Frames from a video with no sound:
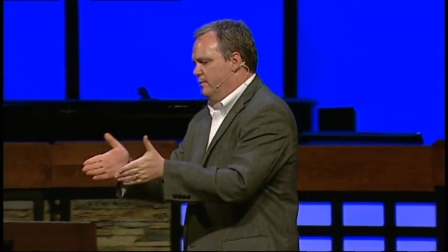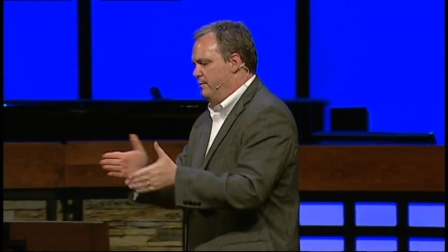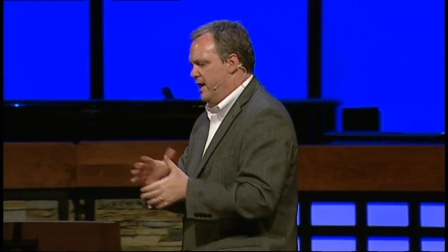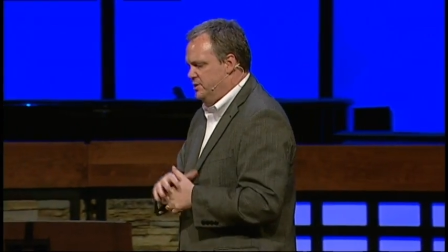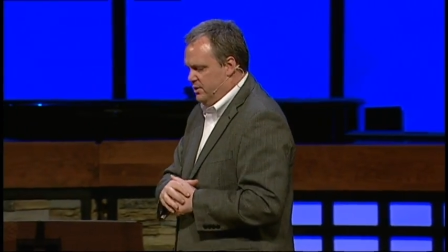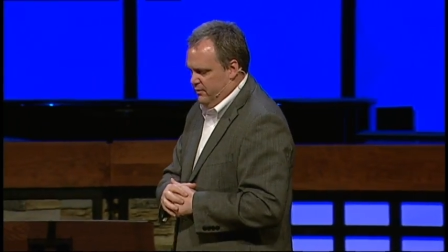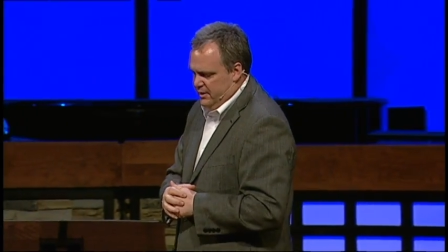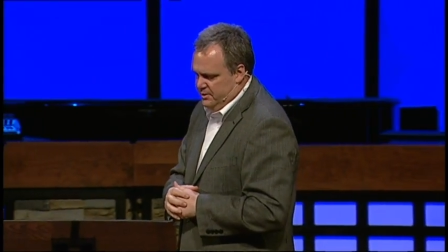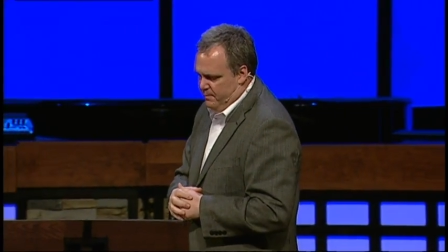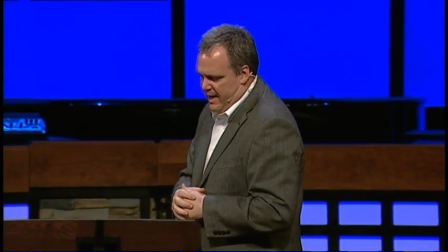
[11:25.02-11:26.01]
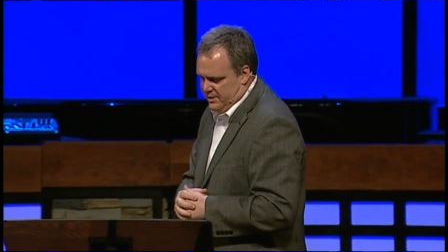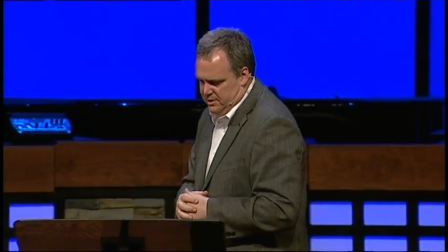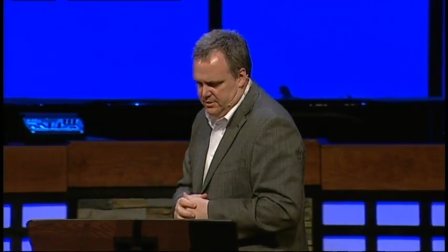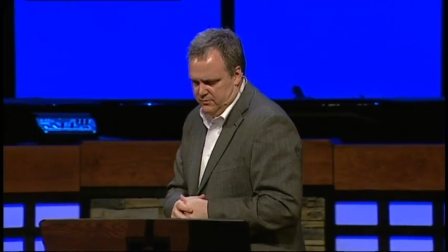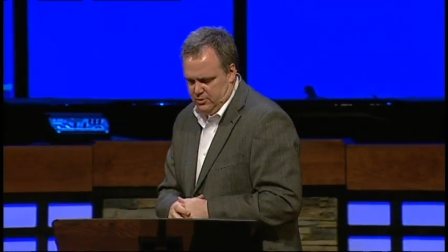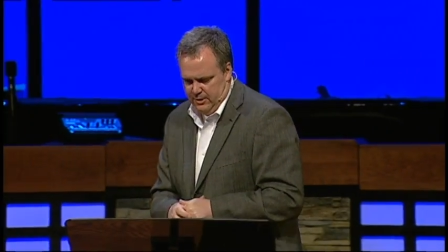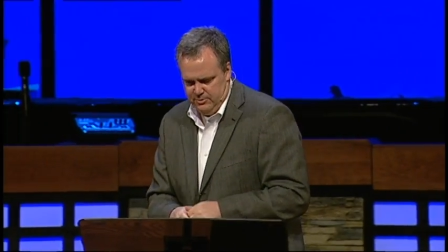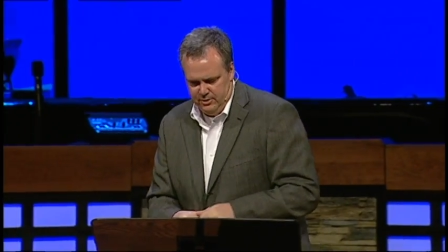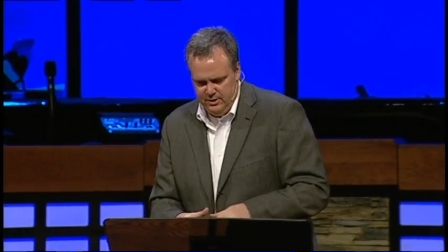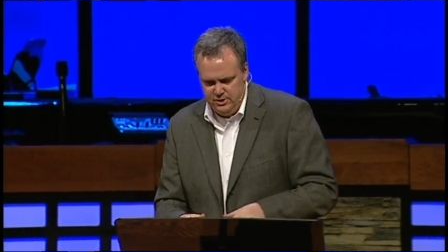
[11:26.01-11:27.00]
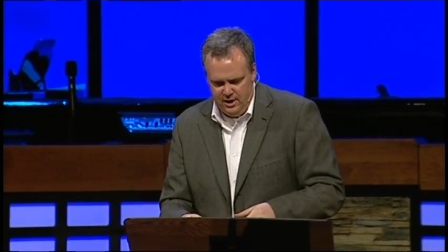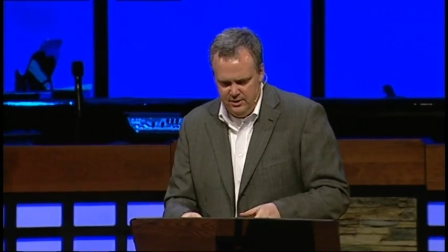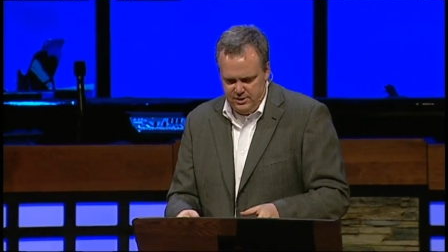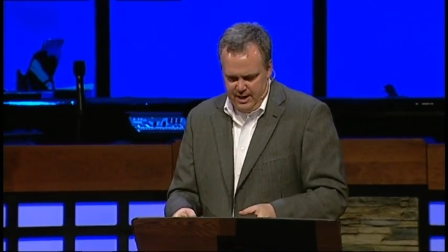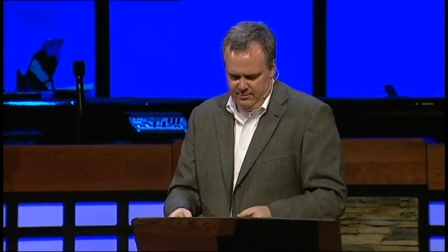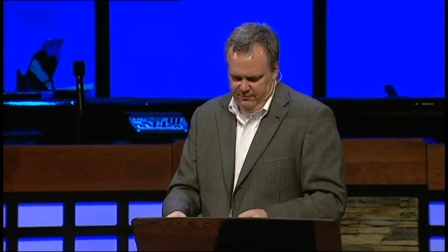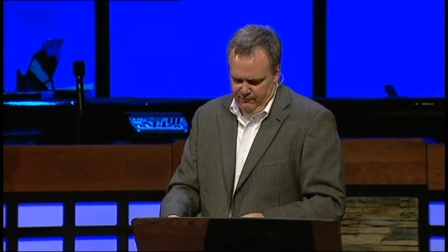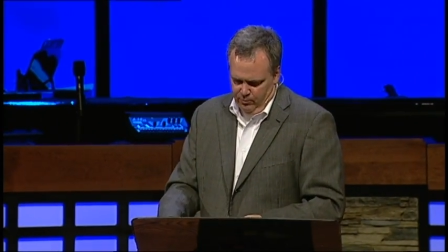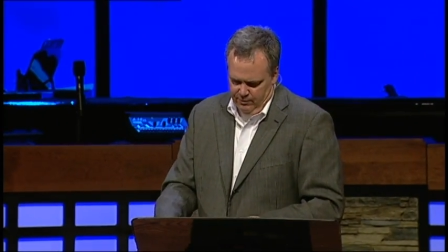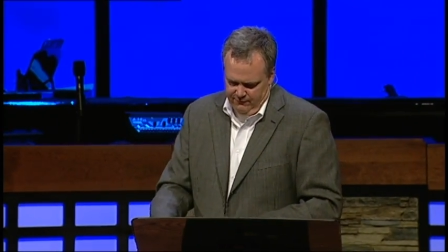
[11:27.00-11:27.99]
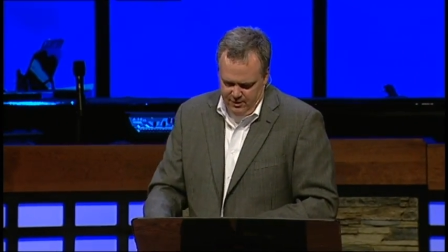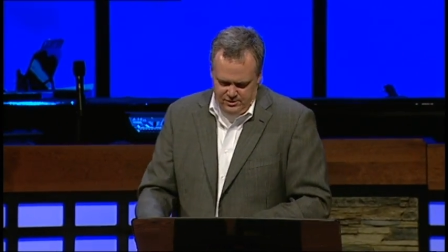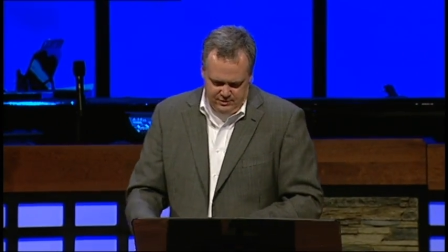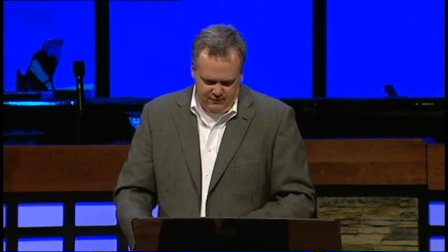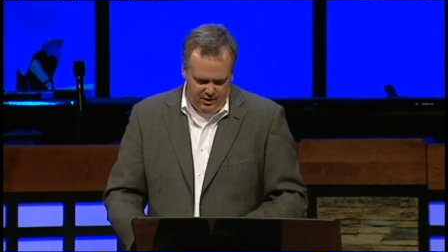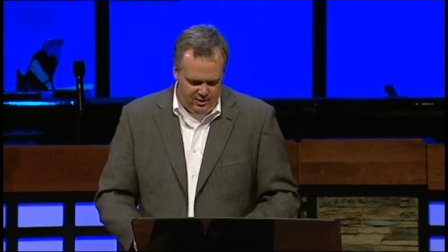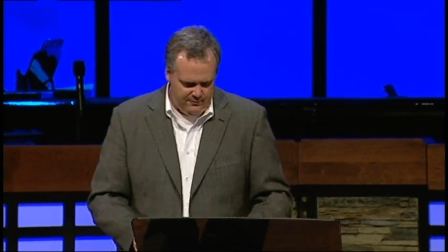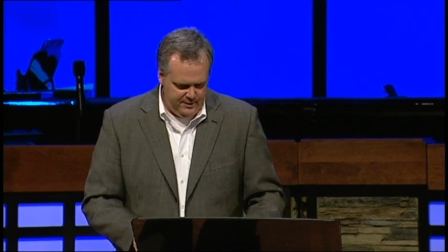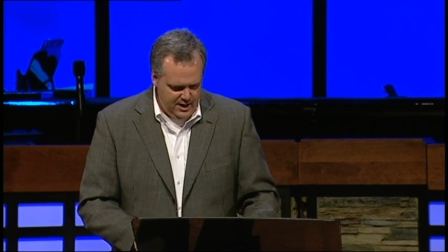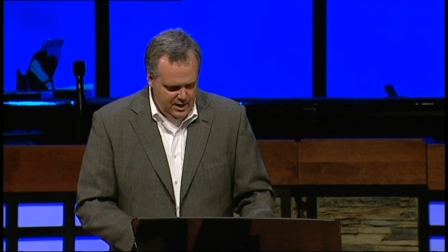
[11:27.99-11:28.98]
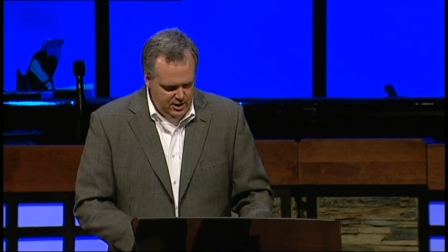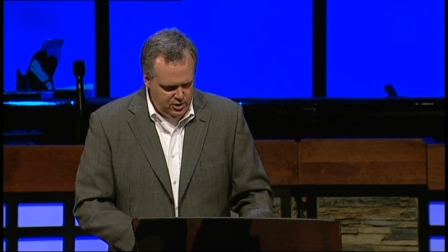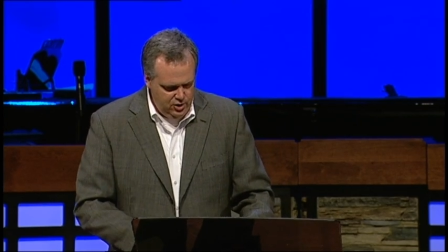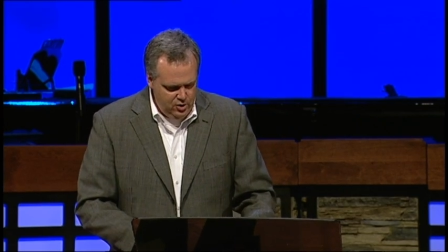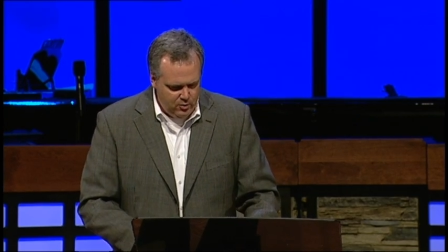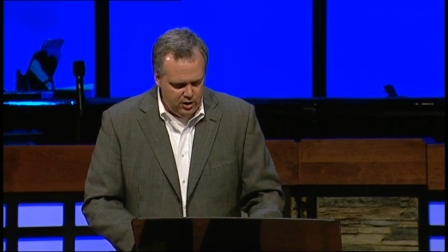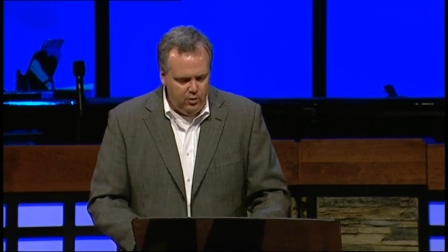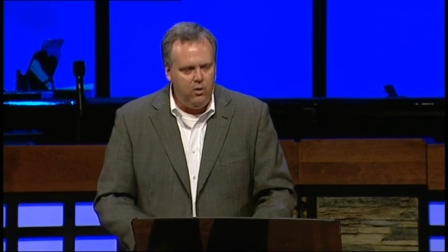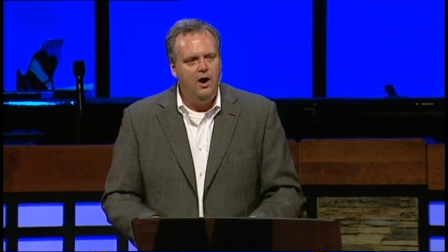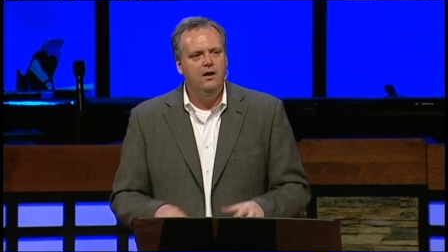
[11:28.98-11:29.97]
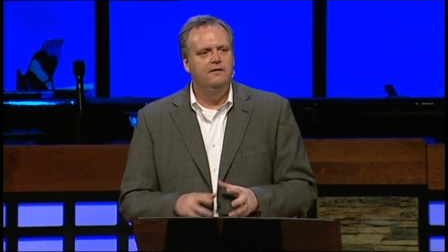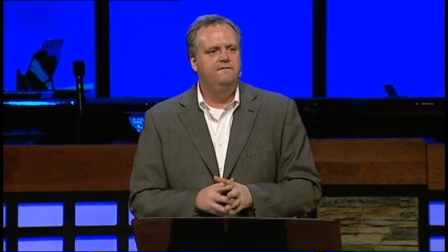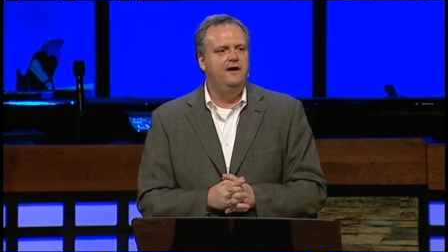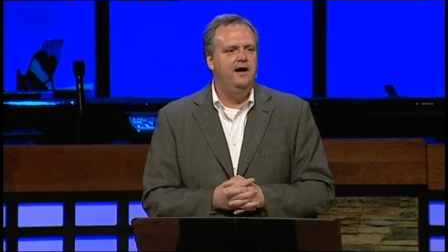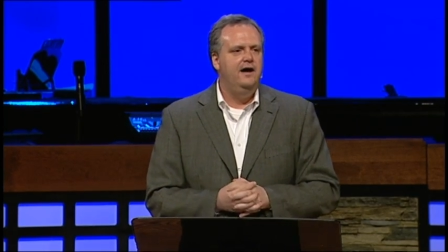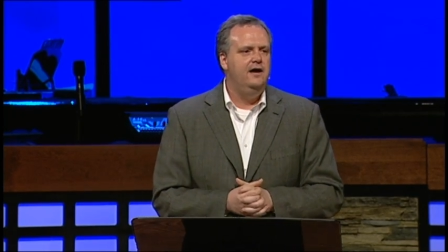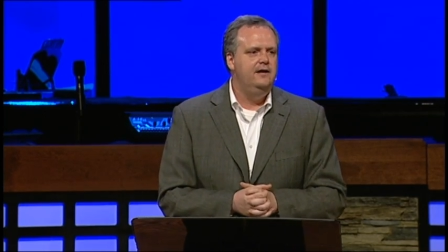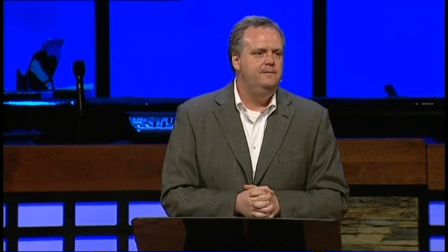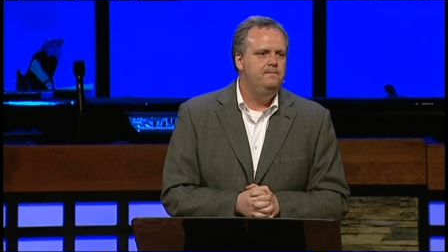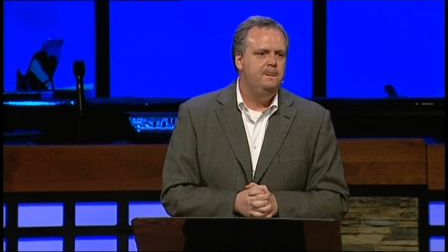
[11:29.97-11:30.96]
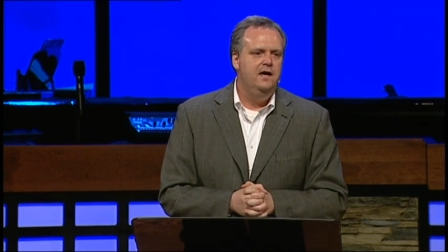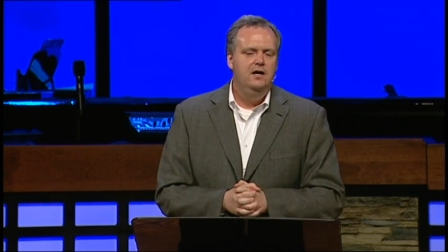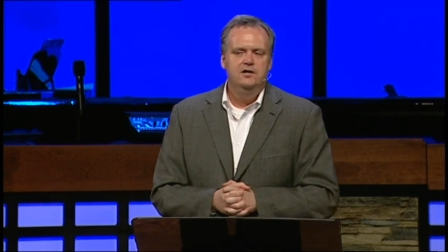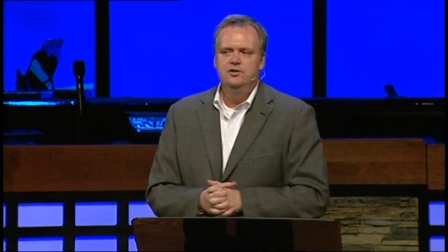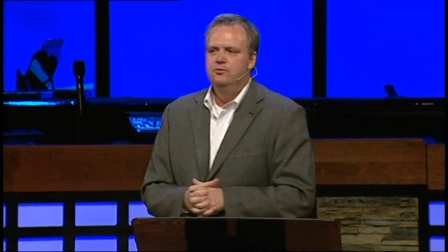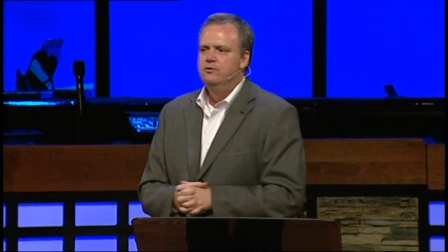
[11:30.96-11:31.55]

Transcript: based on this passage of Scripture in John chapter 4. First of all, you are qualified to